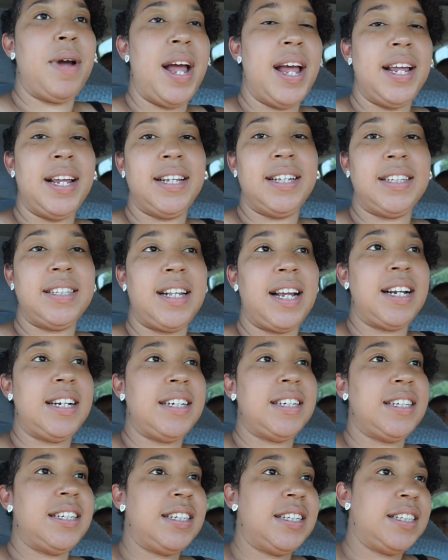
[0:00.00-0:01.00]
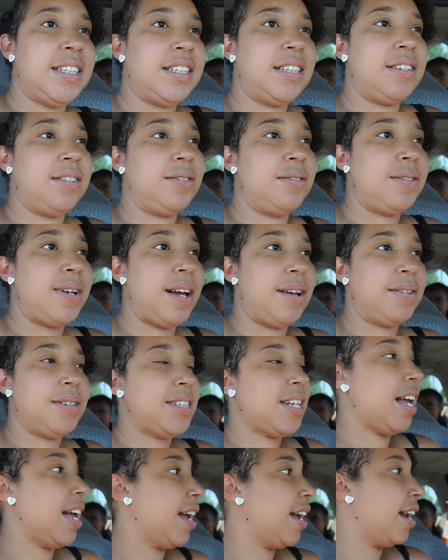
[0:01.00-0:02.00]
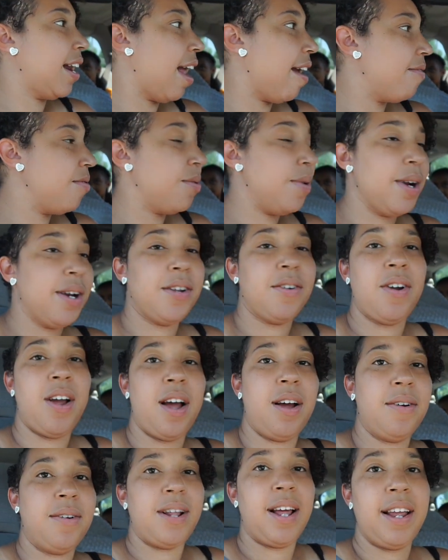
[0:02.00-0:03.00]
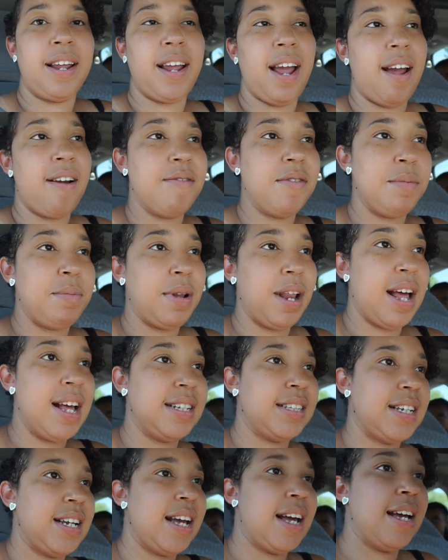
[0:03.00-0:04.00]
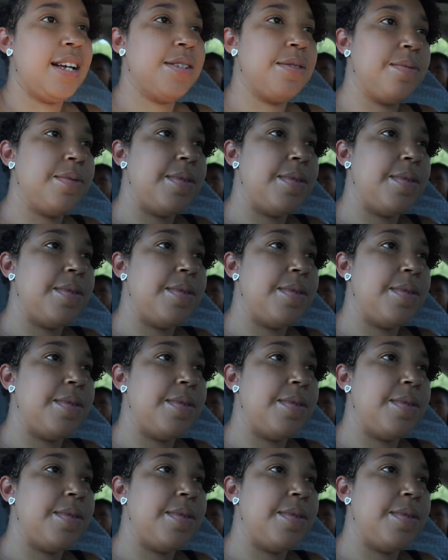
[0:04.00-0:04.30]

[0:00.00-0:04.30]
buying stations outside everywhere you go. Like every plaza has